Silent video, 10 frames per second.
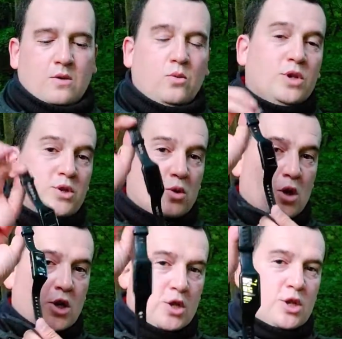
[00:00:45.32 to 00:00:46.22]
which
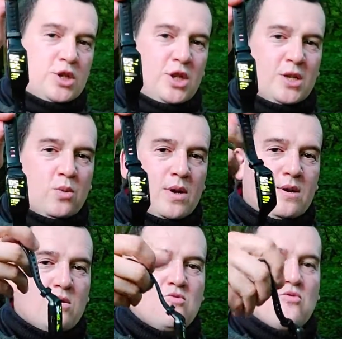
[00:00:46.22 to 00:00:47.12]
is this
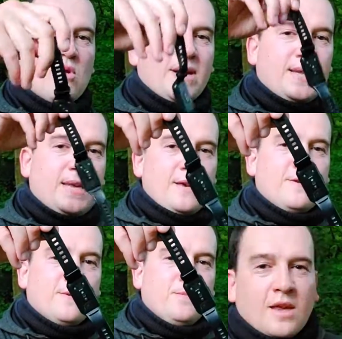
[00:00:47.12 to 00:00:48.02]
one right
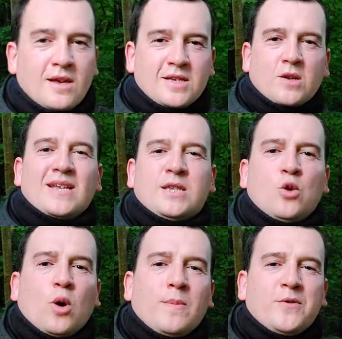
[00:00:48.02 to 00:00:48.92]
here. So let's
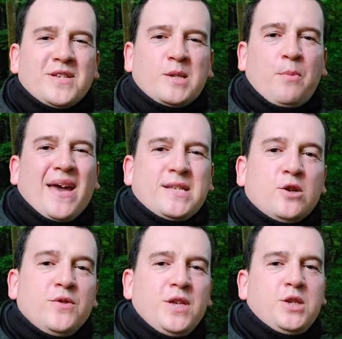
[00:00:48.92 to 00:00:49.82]
talk about the specs
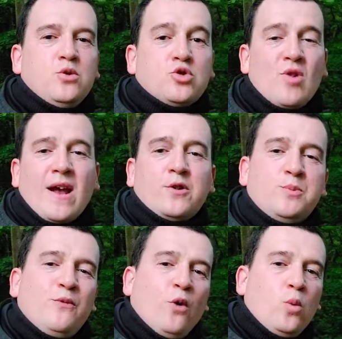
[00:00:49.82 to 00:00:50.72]
on these two
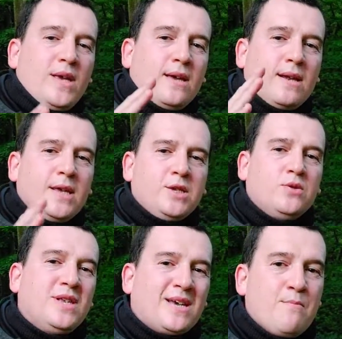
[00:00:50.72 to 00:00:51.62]
trackers before we get
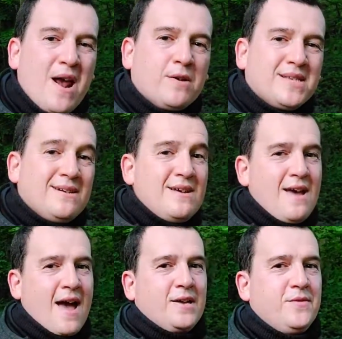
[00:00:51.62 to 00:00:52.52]
into the comparison
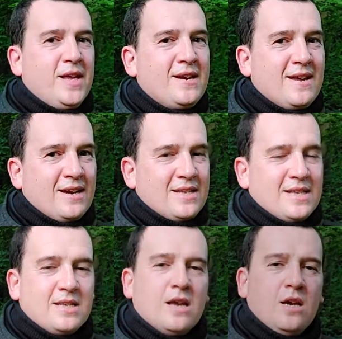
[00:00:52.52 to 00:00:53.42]
and the
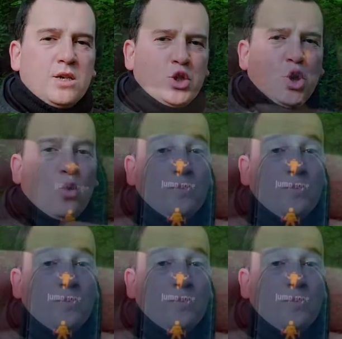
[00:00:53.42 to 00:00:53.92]
analysis. So